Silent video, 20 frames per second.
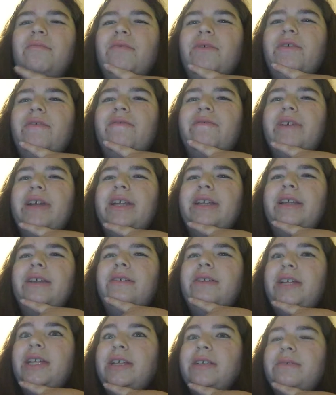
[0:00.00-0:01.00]
We'll find
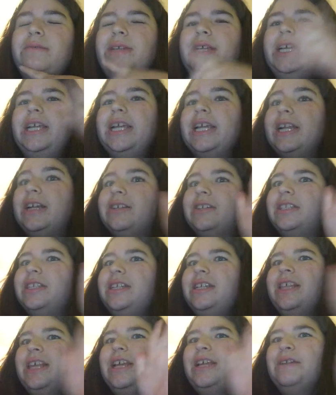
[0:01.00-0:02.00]
out next week, and I'll
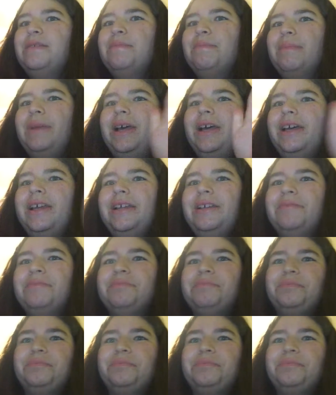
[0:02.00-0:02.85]
see you then. Bye.